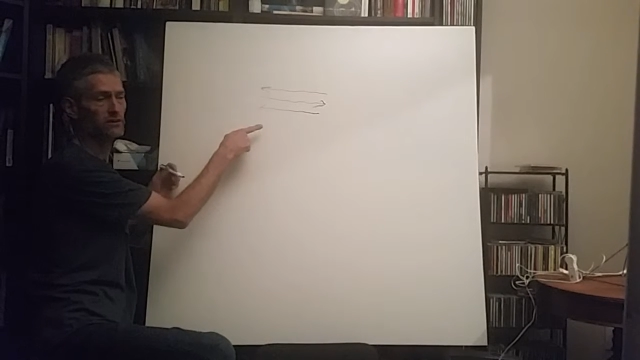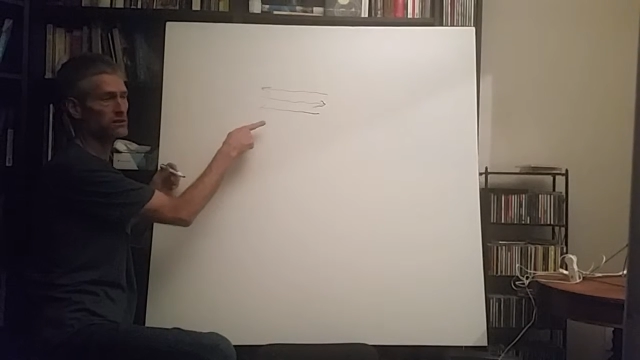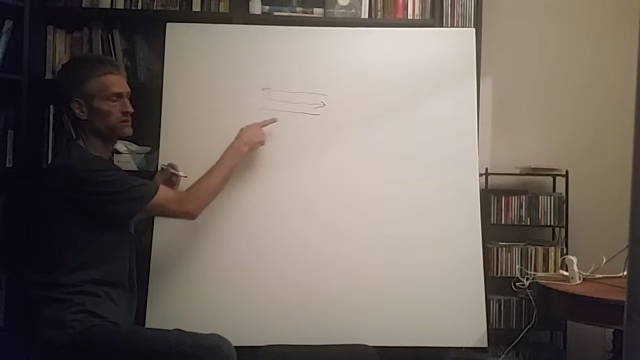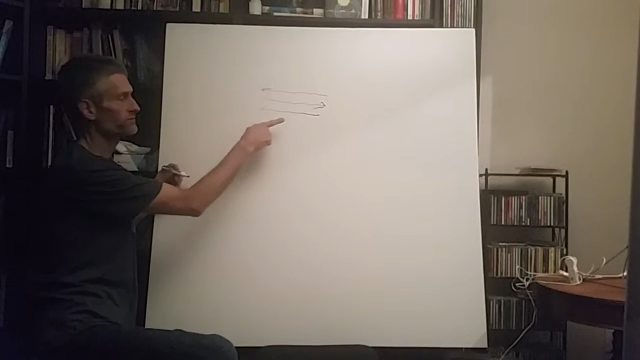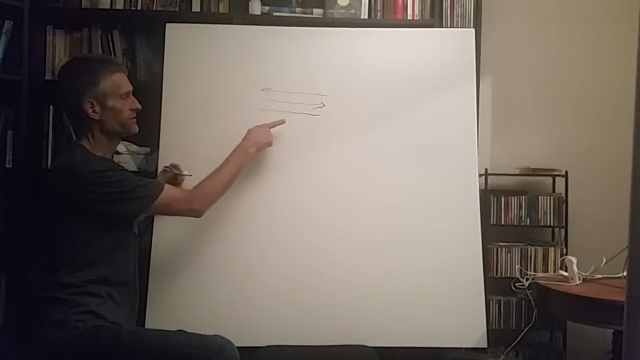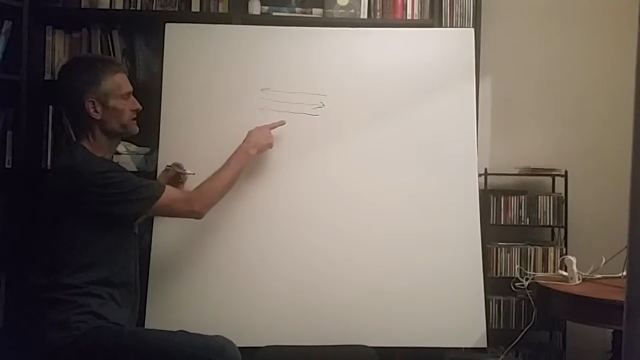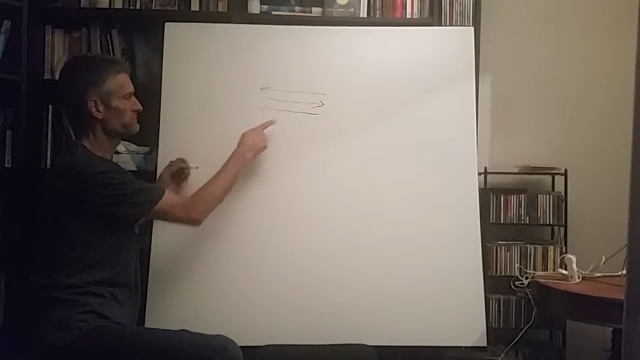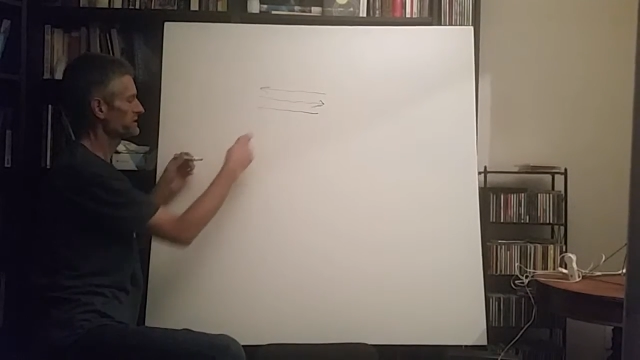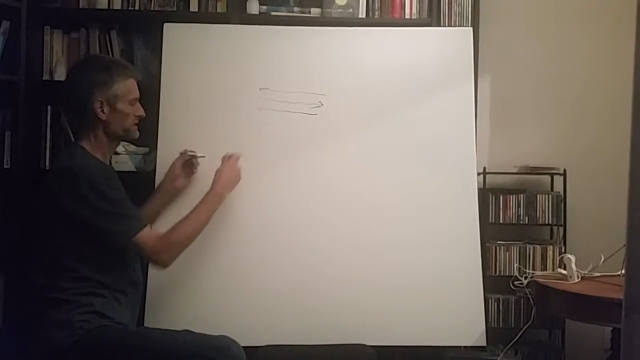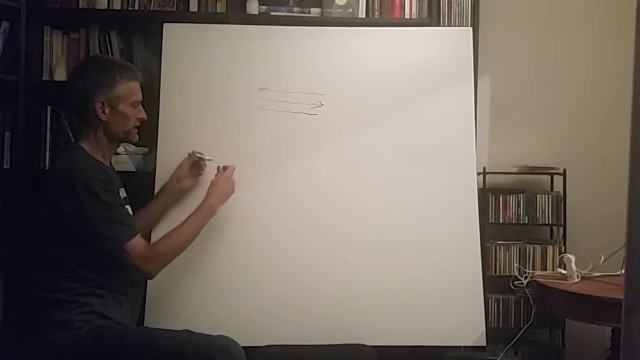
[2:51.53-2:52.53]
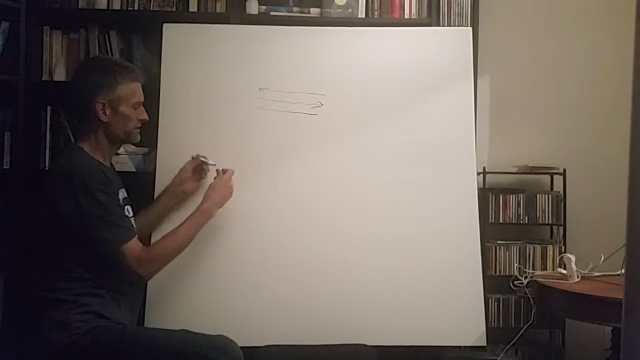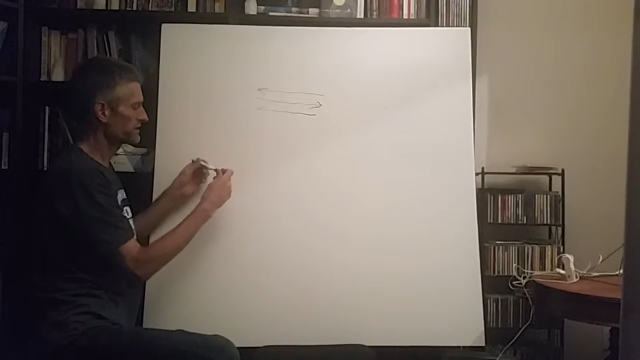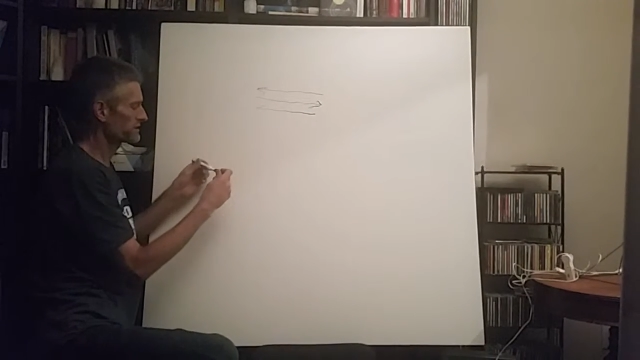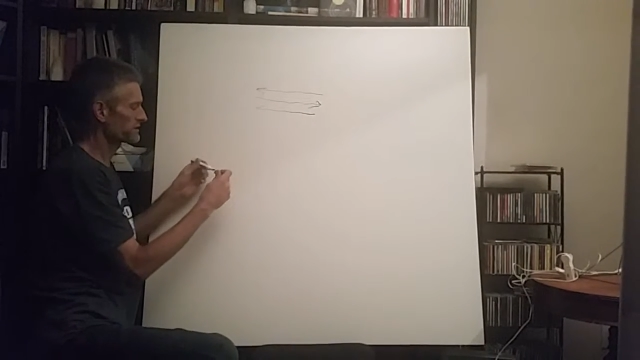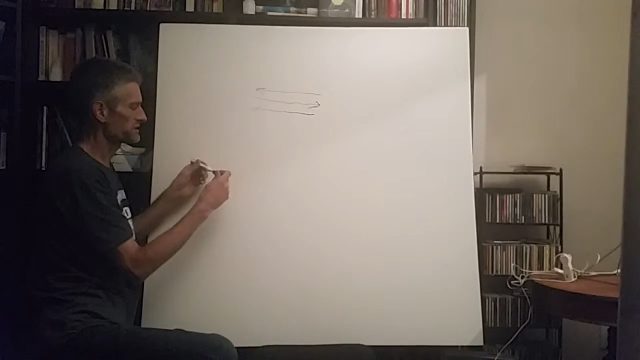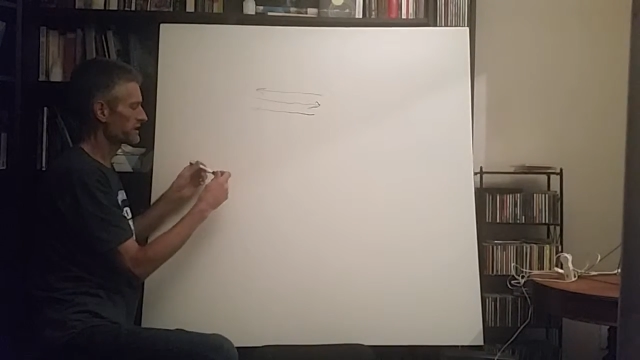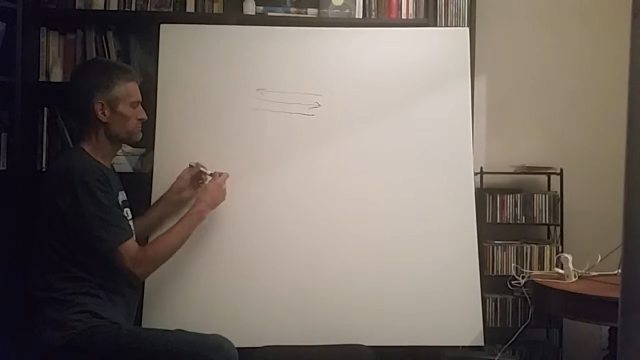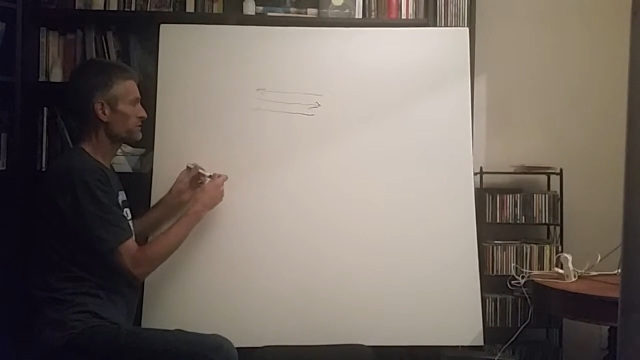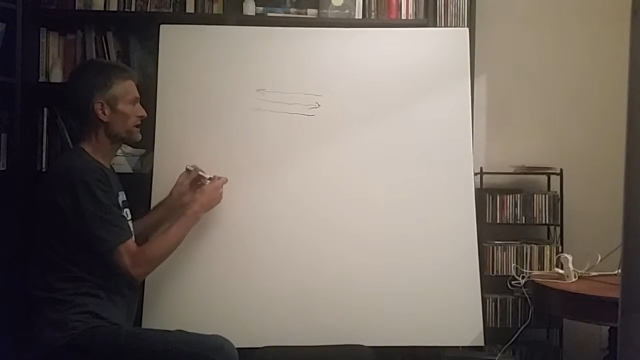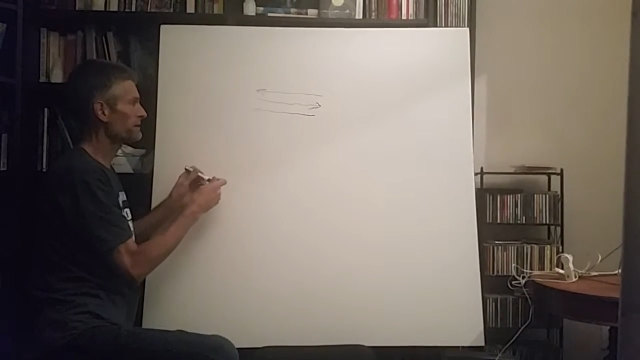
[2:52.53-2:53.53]
current filaments, and you get the same
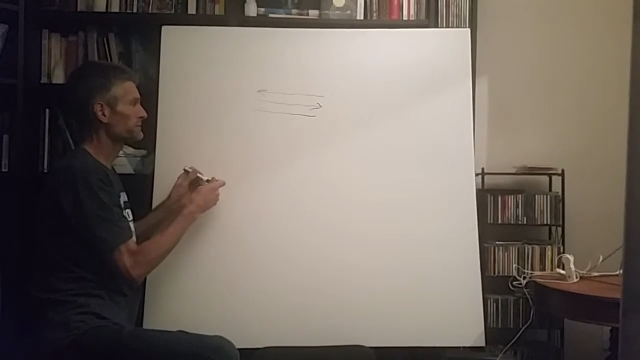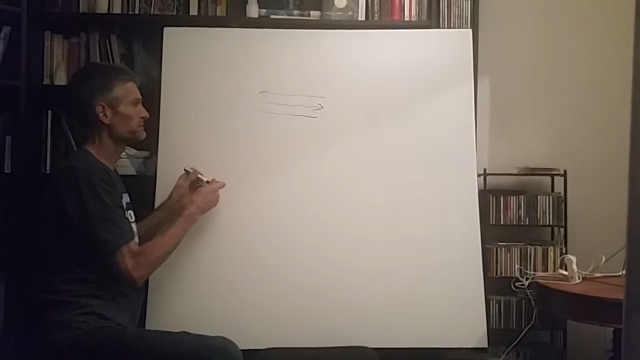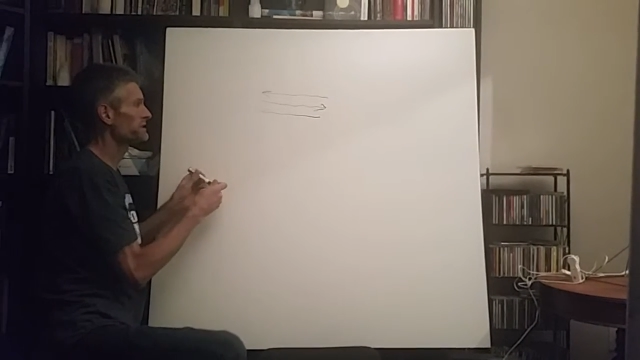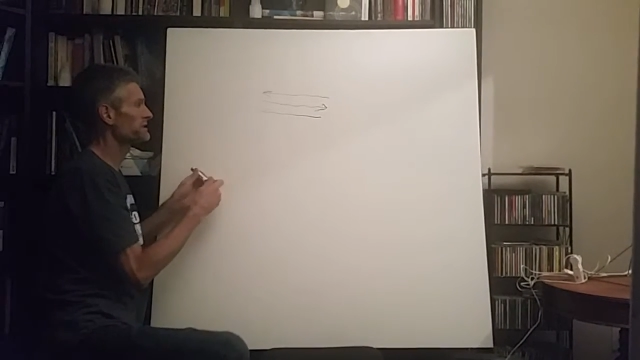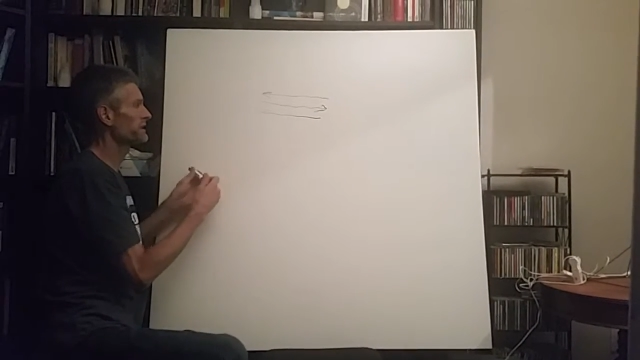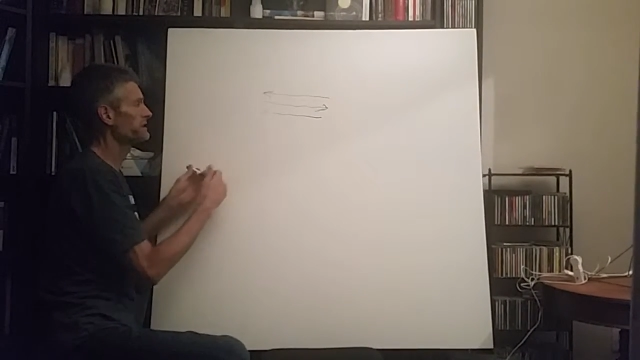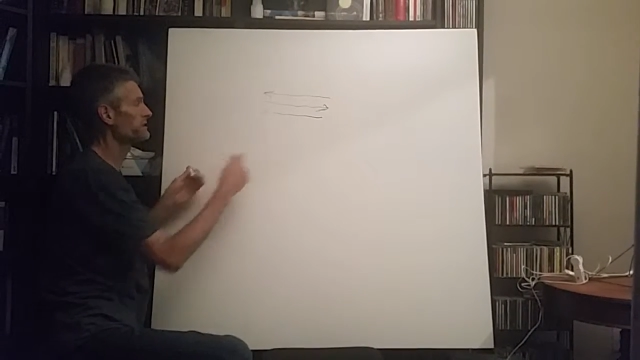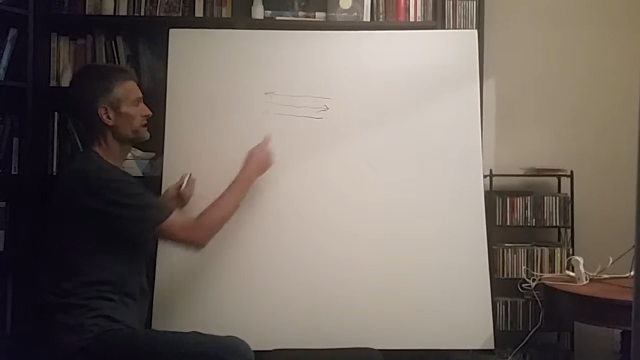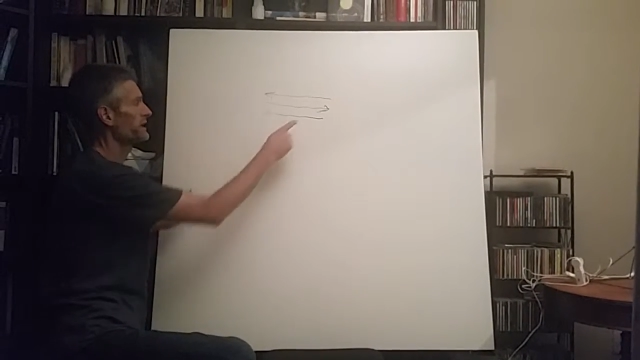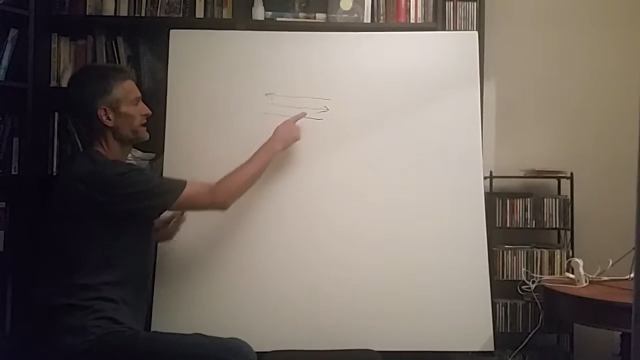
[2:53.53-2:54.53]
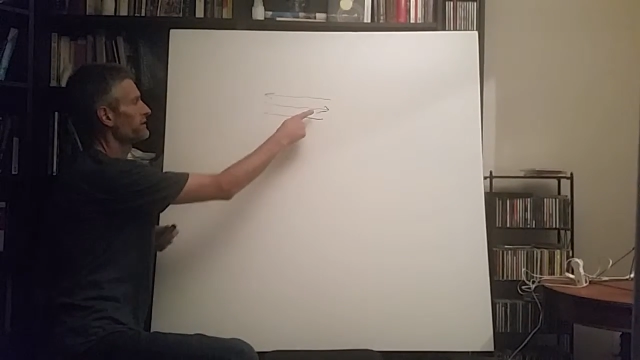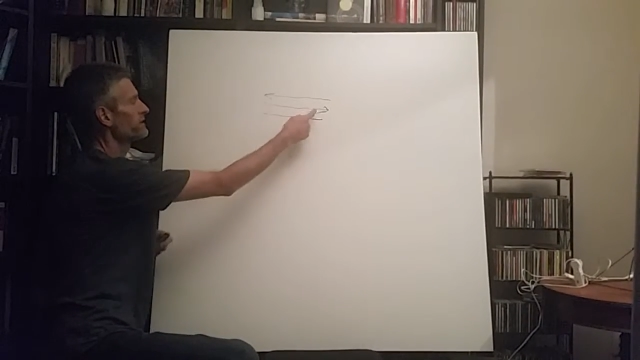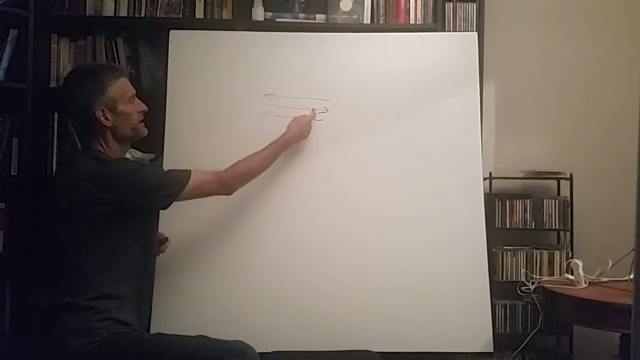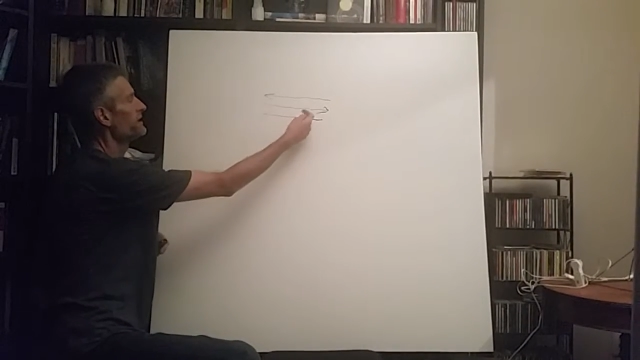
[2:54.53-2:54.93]
problem, is that you're going to have,